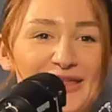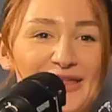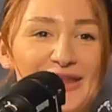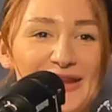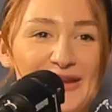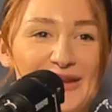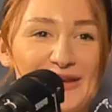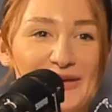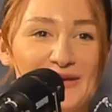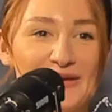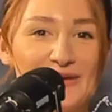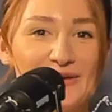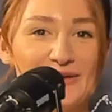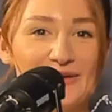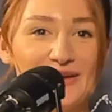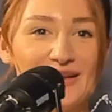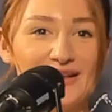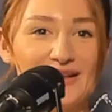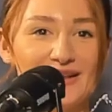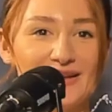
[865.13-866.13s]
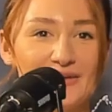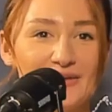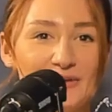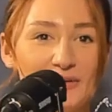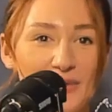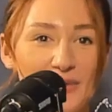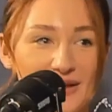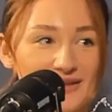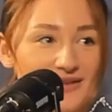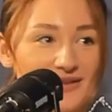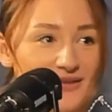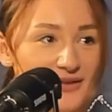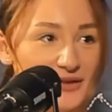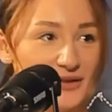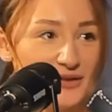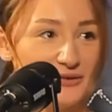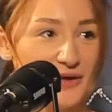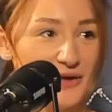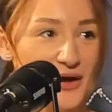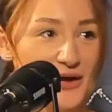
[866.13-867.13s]
that you went on
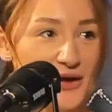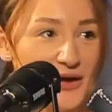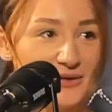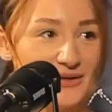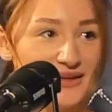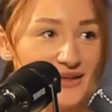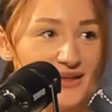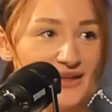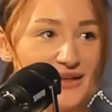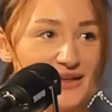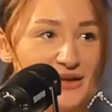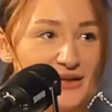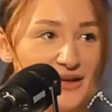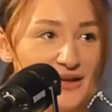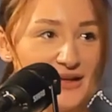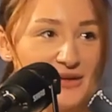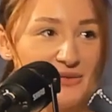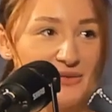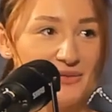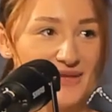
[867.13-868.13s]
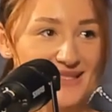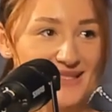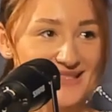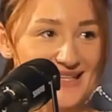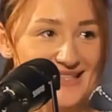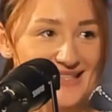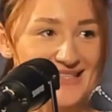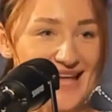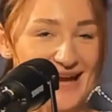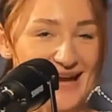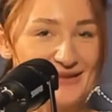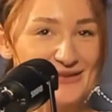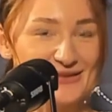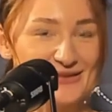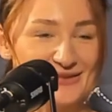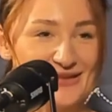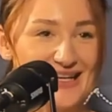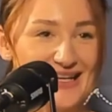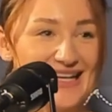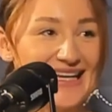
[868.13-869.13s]
your own and you create your own business, I was
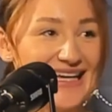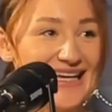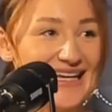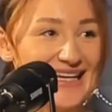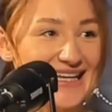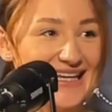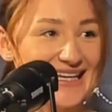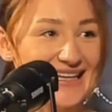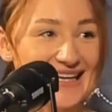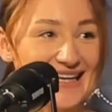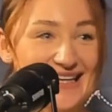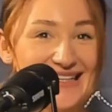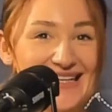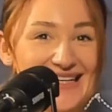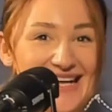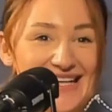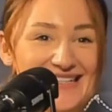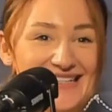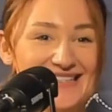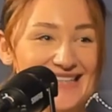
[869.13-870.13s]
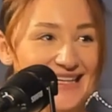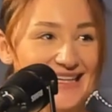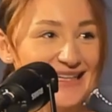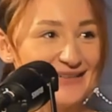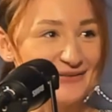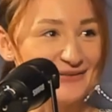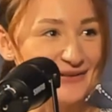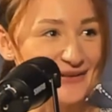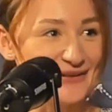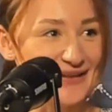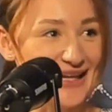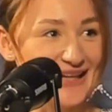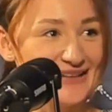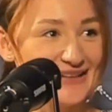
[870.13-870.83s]
really like excited for you.